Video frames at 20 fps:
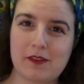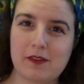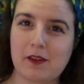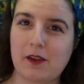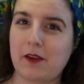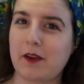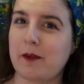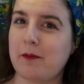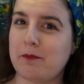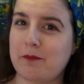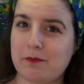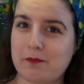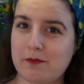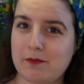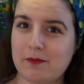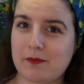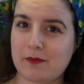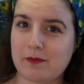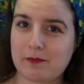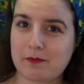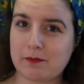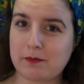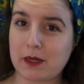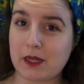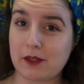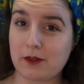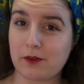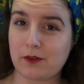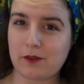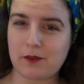Sorry,
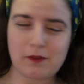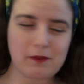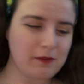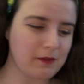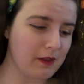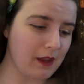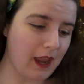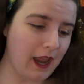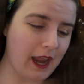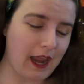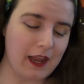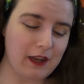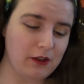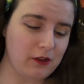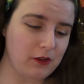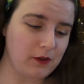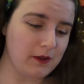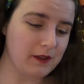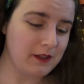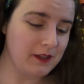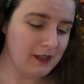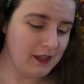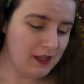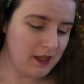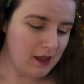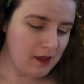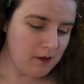pun, I had to do it.